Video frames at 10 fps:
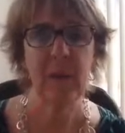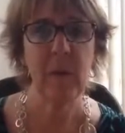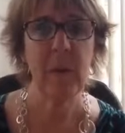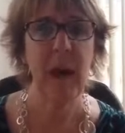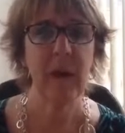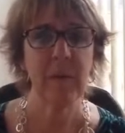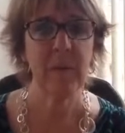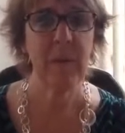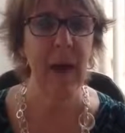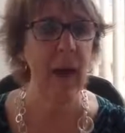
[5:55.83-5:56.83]
in your path.
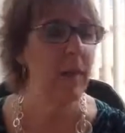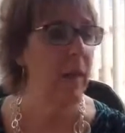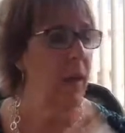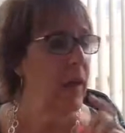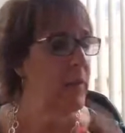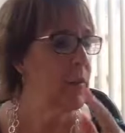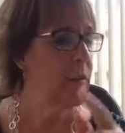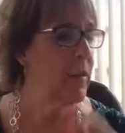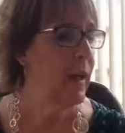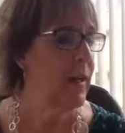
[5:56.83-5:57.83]

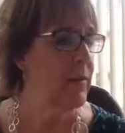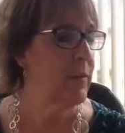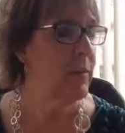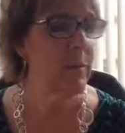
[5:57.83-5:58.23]
So today's